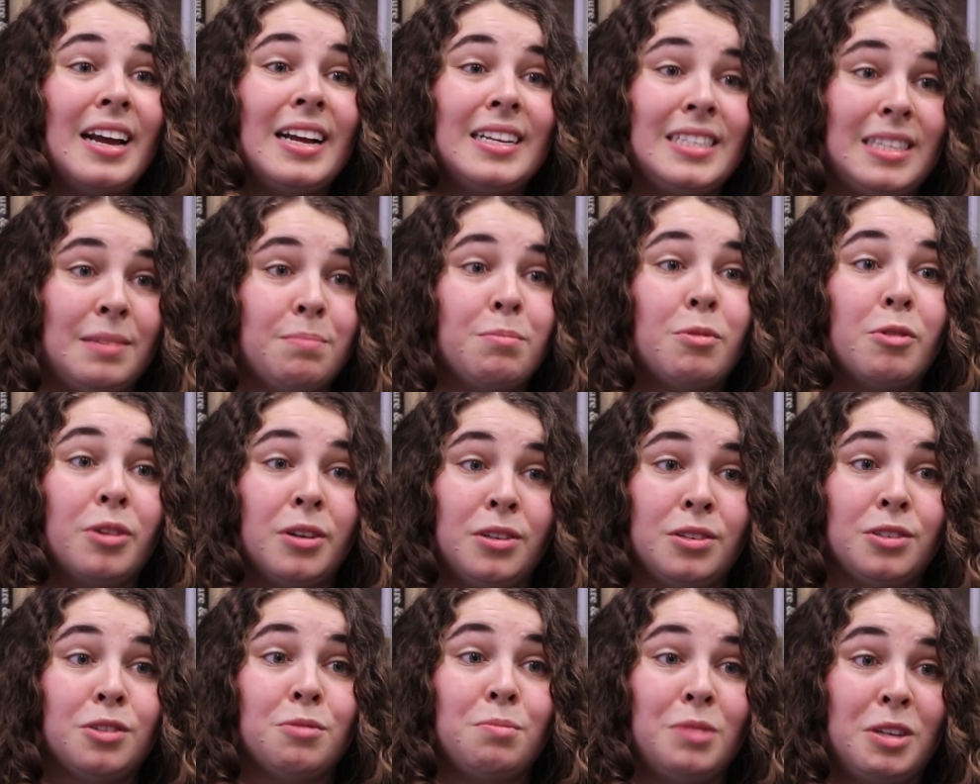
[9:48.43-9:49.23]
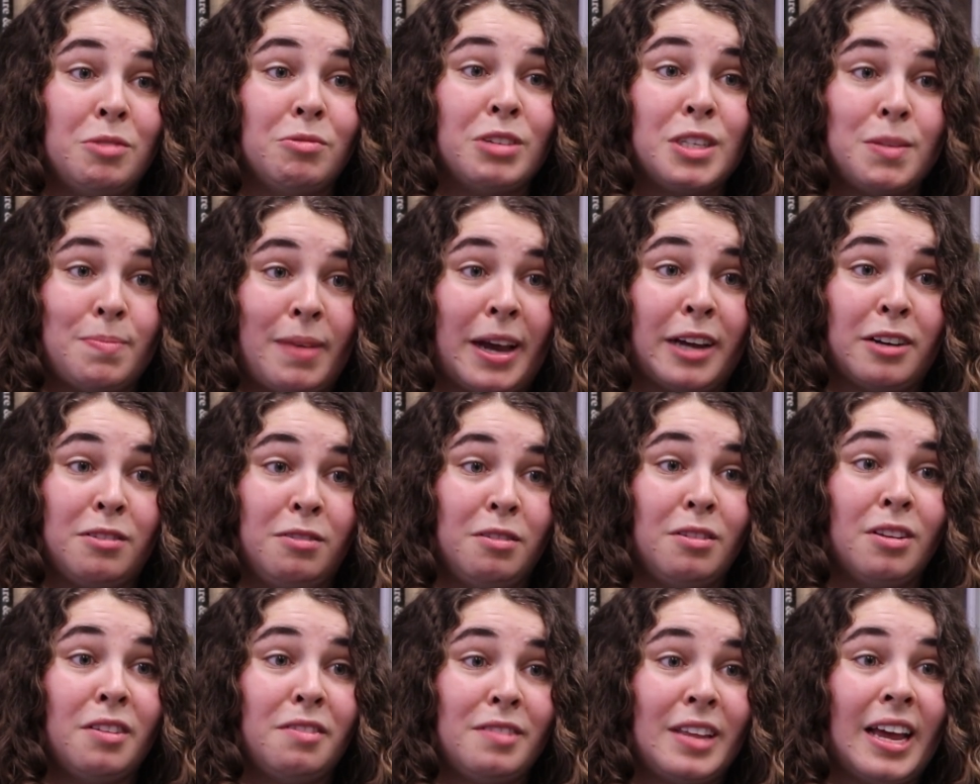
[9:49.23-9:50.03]
it's important to be
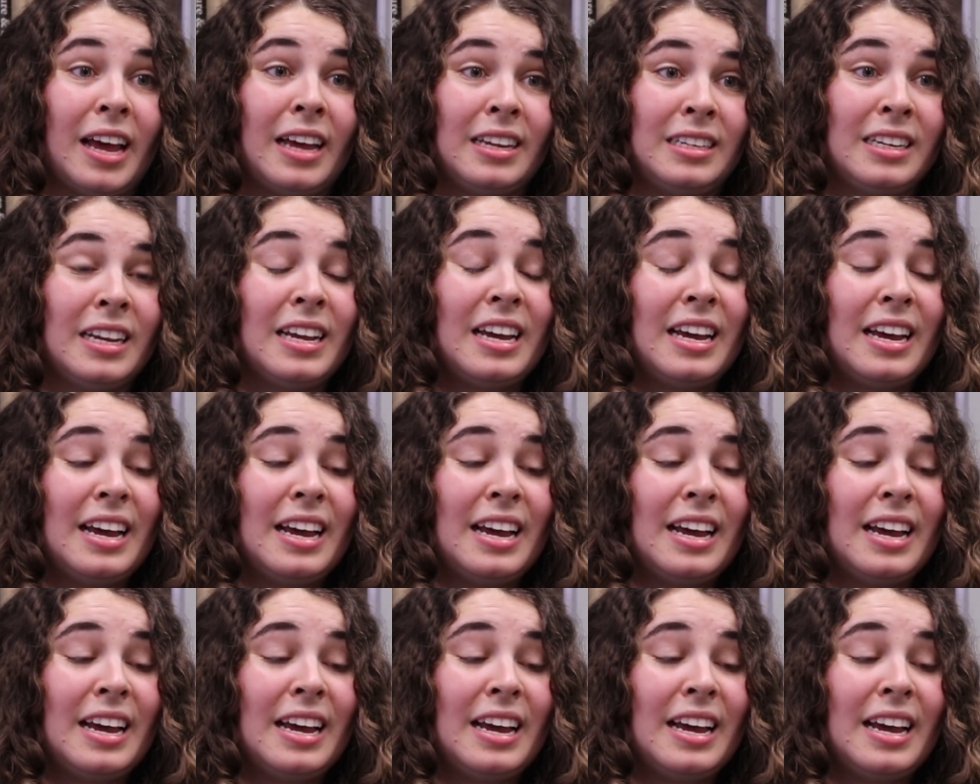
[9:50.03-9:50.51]
respectful of that.